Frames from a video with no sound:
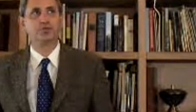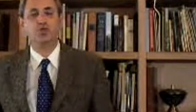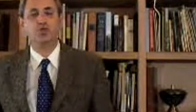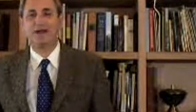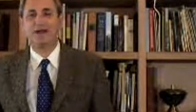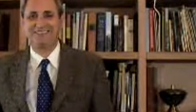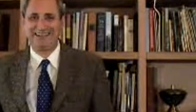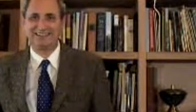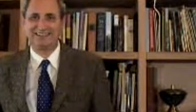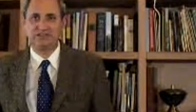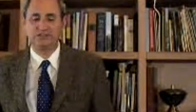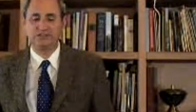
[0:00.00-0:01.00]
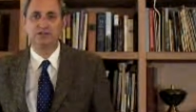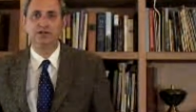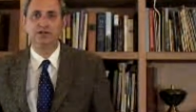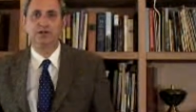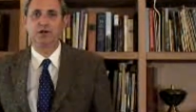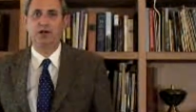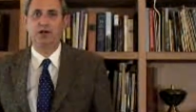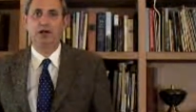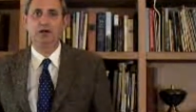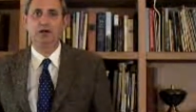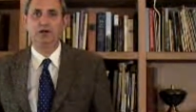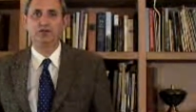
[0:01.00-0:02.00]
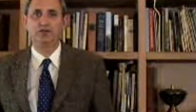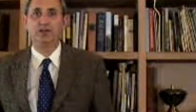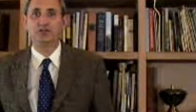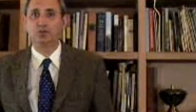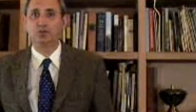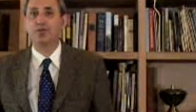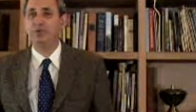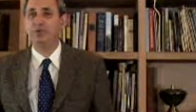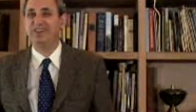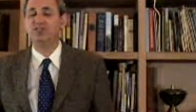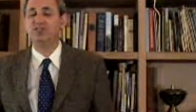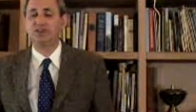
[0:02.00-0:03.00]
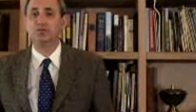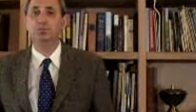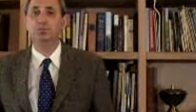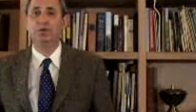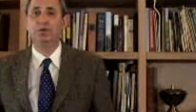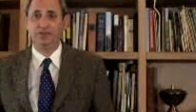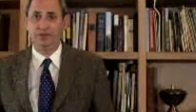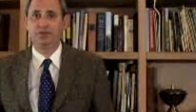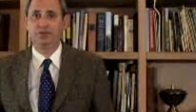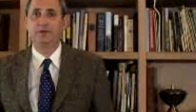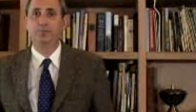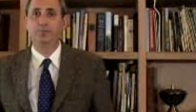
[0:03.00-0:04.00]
projects schedule 3 to 6 months